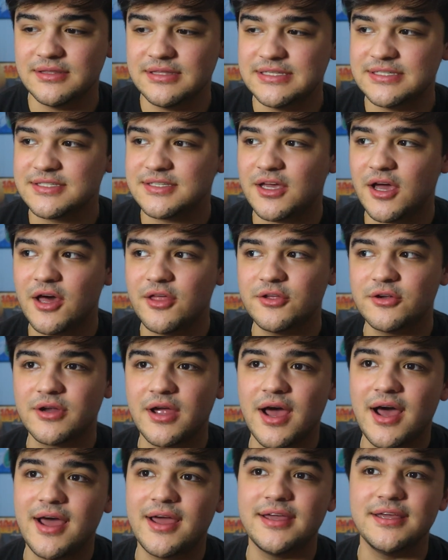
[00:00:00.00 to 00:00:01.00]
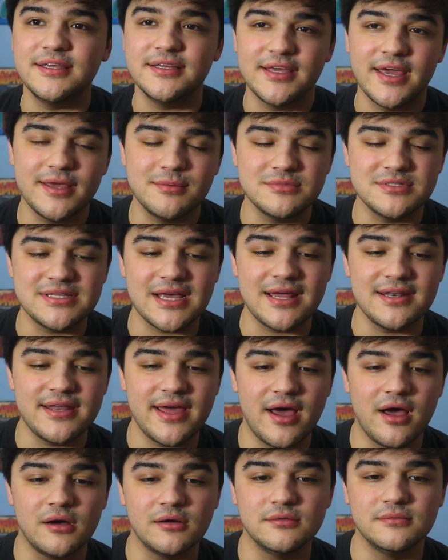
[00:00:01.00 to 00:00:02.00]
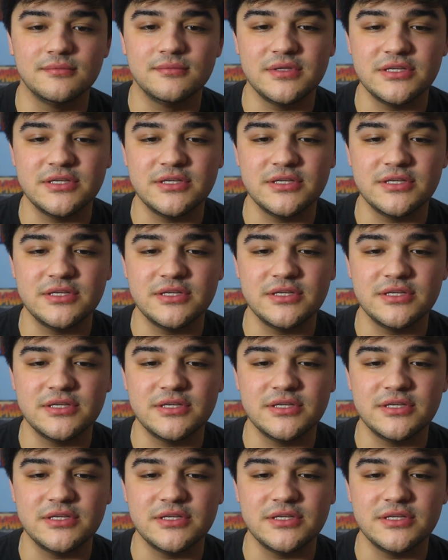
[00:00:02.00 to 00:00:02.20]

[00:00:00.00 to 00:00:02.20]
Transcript: this other guy, he came, sat down.